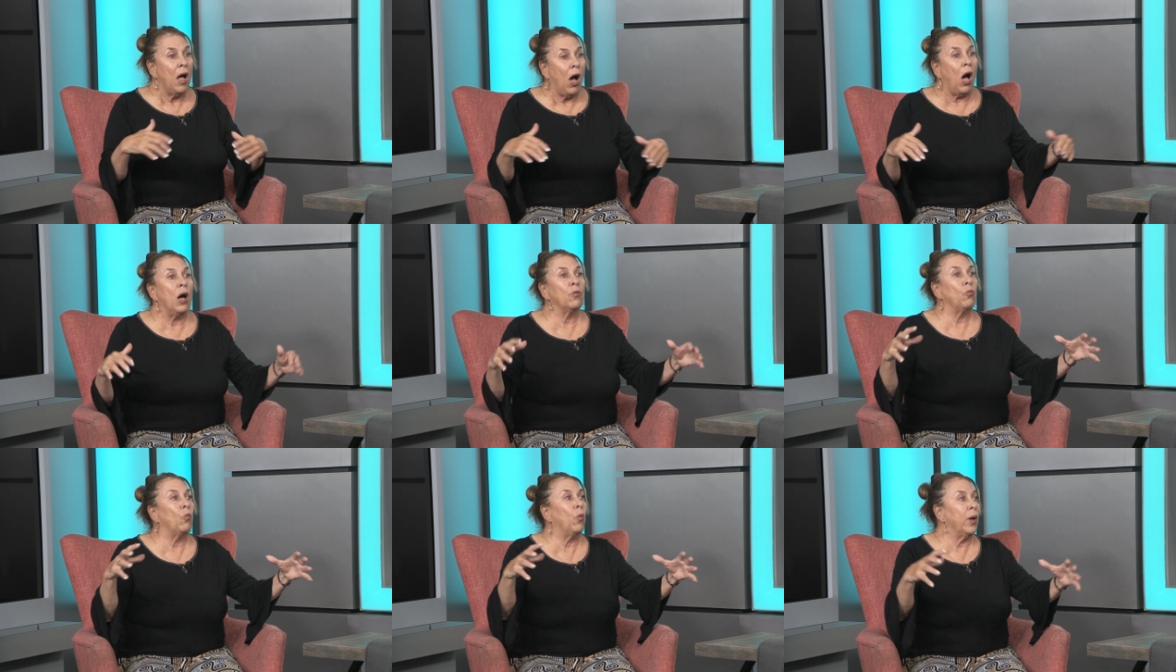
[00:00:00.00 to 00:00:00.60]

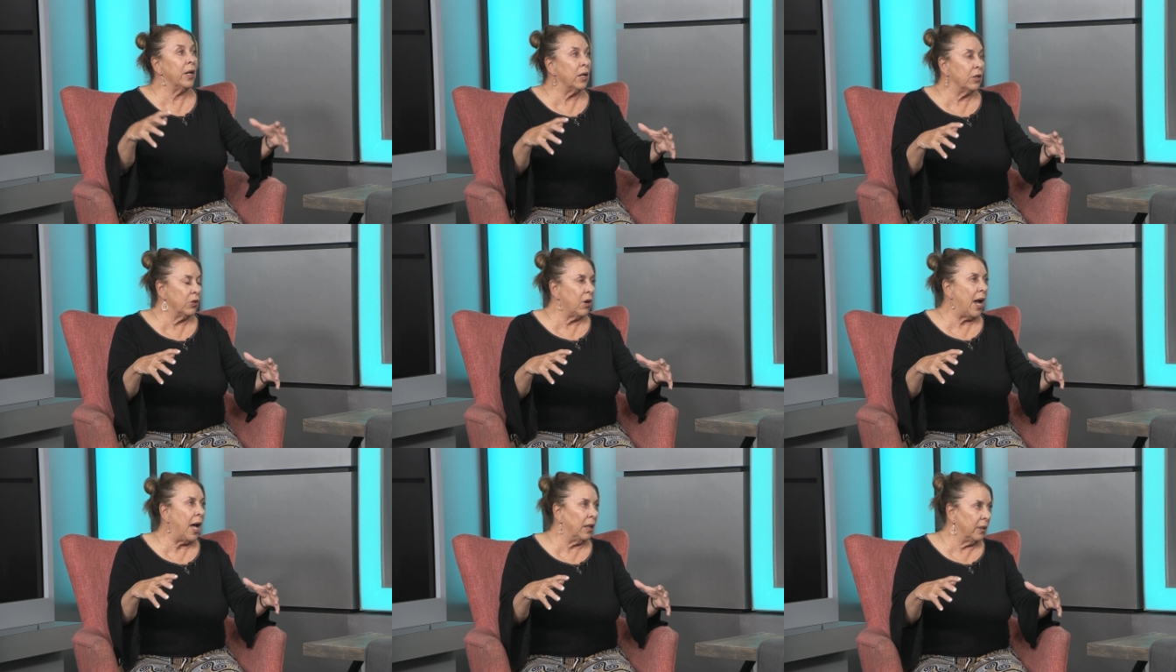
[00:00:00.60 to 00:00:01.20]
on where you're
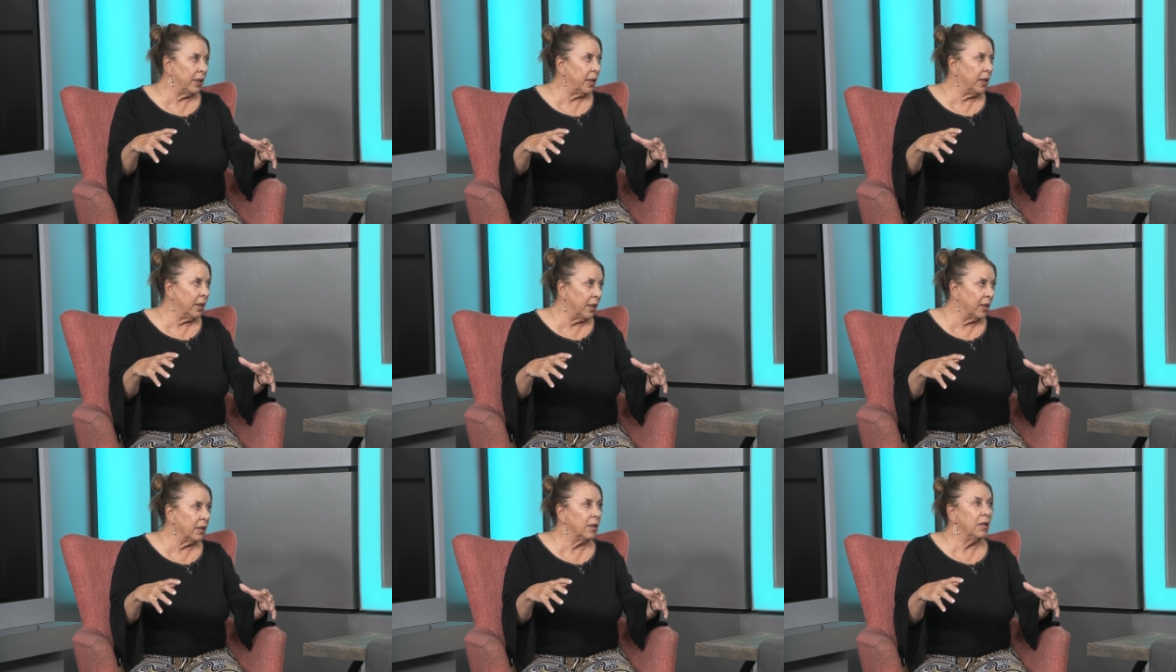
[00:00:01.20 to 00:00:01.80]

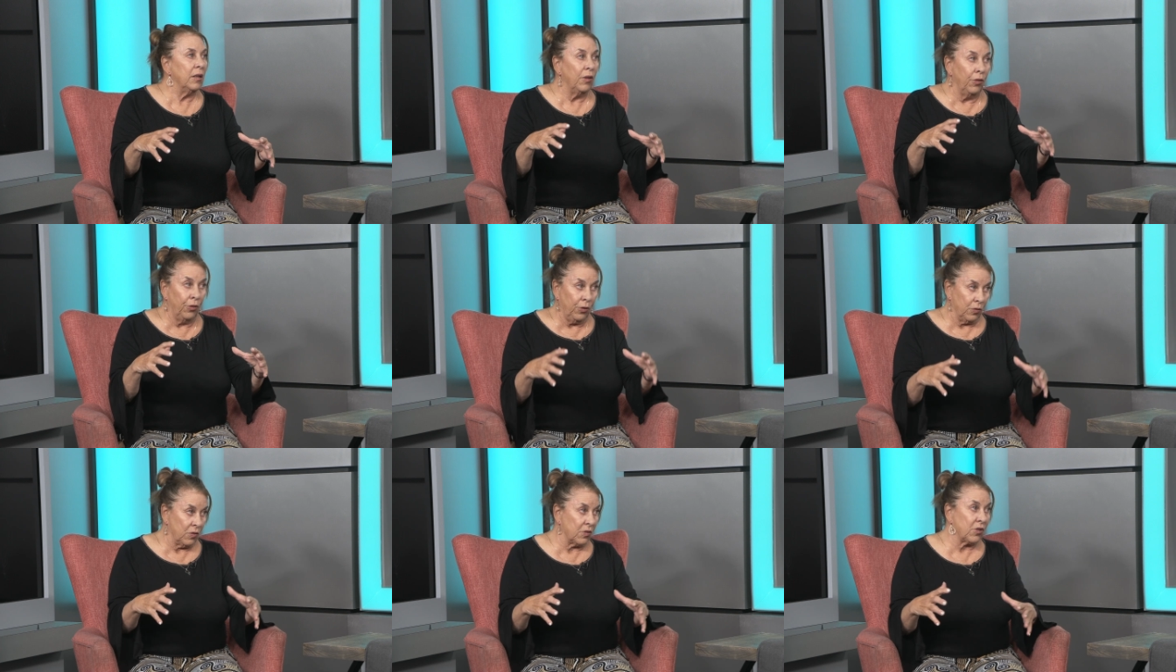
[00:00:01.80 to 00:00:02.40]
allocating
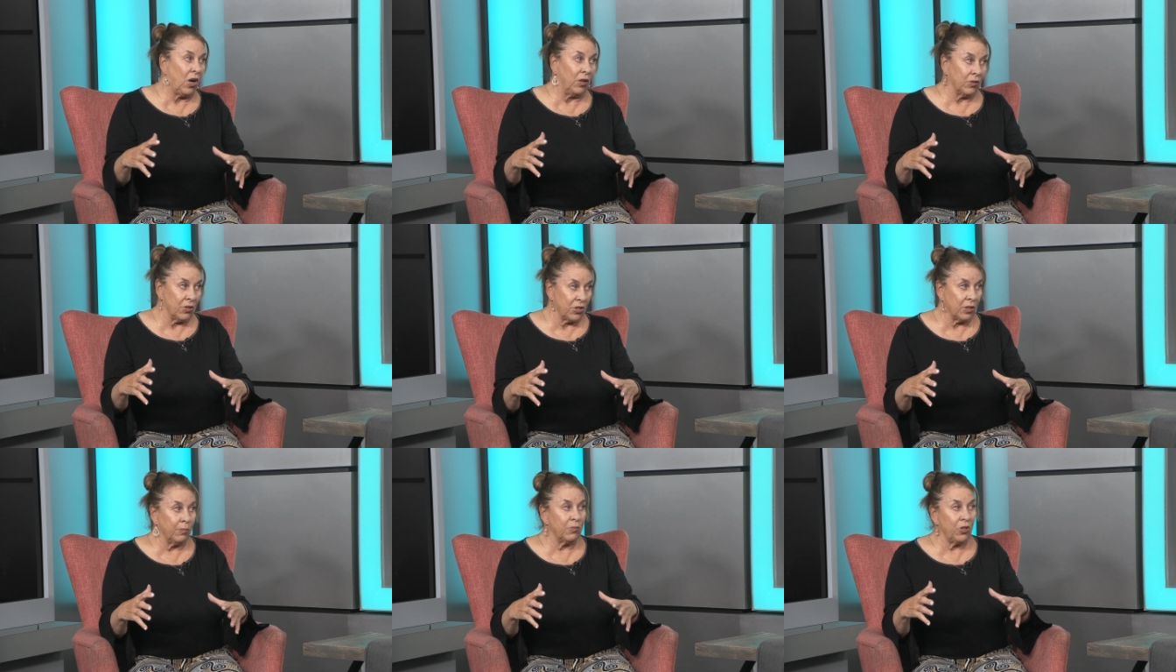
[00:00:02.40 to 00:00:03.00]
those
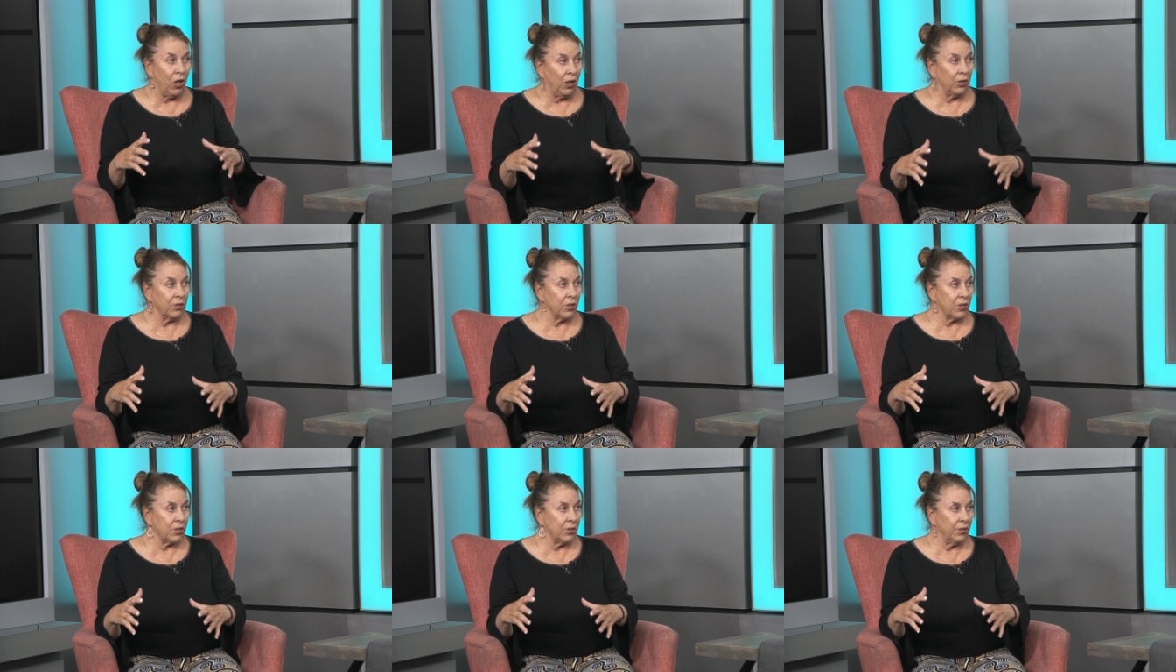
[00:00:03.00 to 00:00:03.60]
scholarship
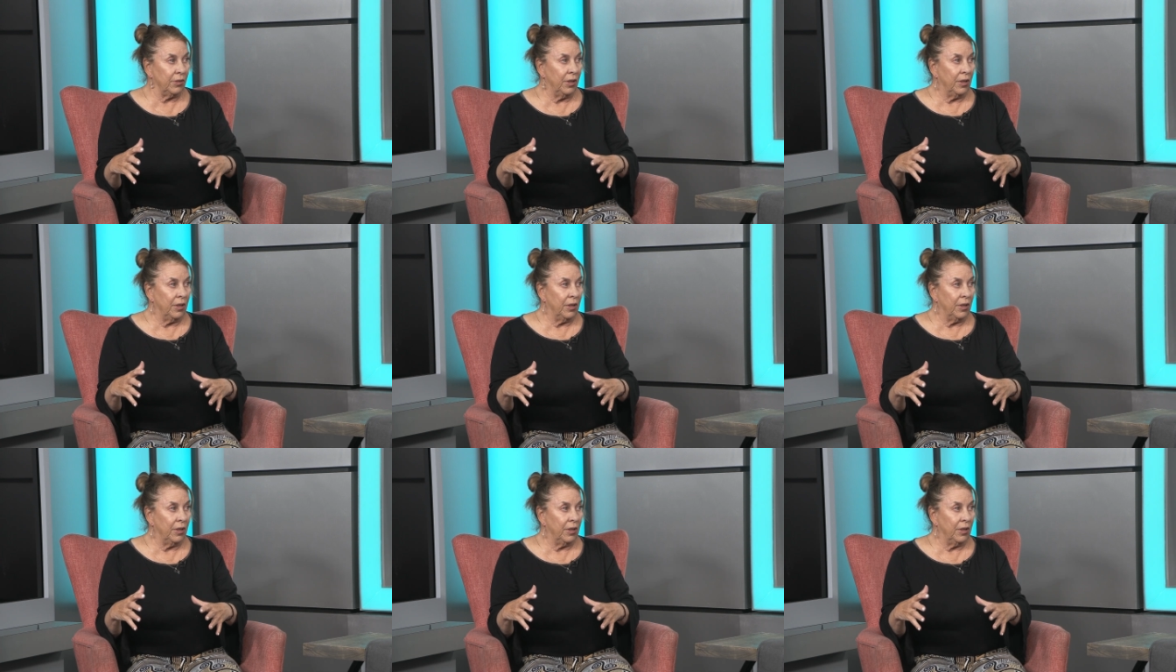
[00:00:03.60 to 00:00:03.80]
dollars.